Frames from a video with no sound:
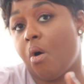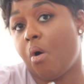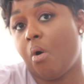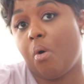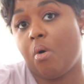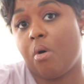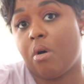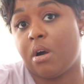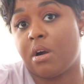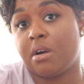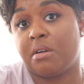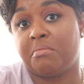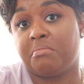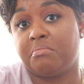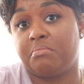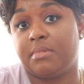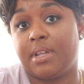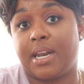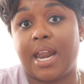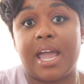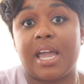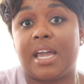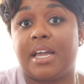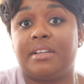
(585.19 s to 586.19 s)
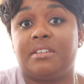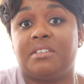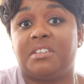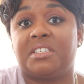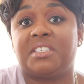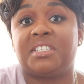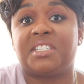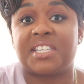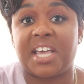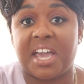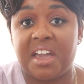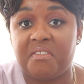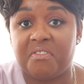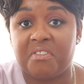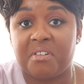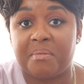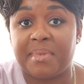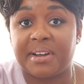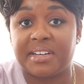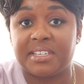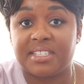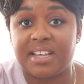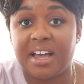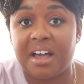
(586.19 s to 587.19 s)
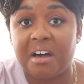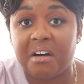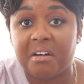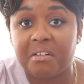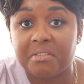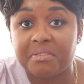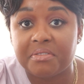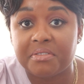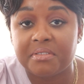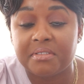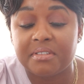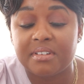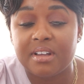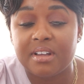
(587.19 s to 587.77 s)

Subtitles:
or that I can just save for myself.